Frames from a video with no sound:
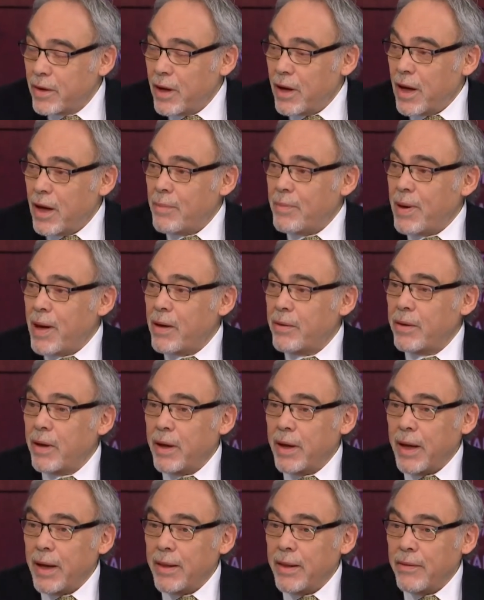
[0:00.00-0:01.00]
about
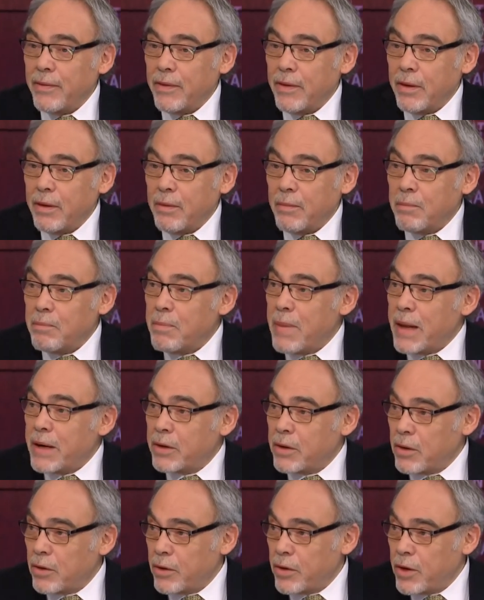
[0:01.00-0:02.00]
the
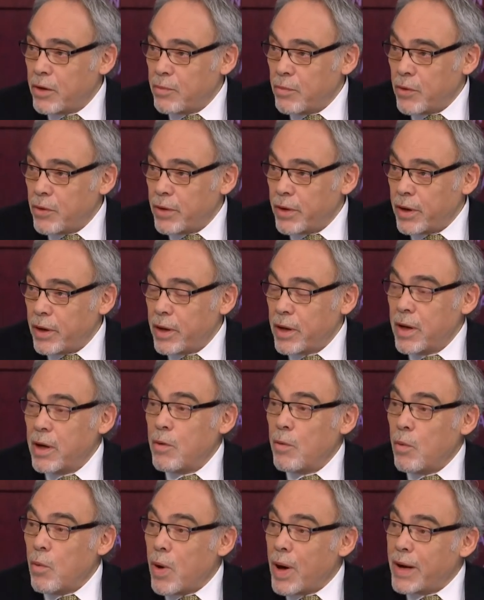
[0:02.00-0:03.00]
medical community
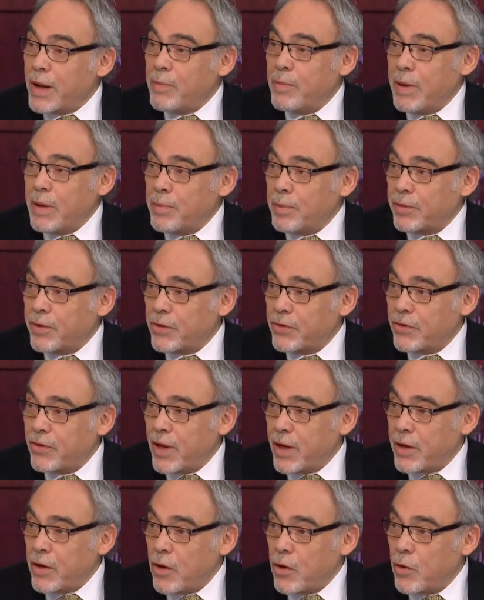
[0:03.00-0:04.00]
wanting people to
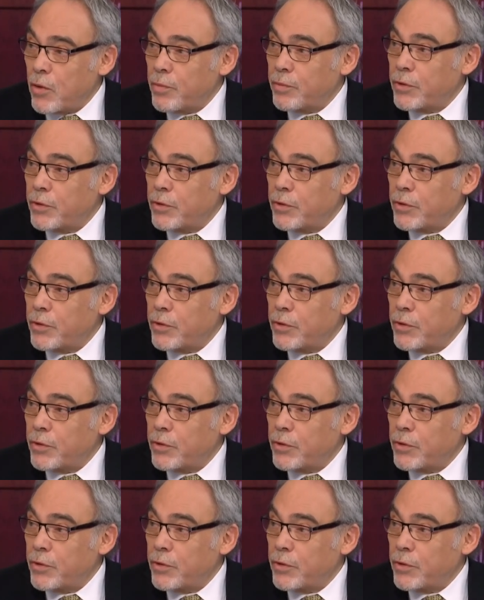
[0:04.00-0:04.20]
stay home.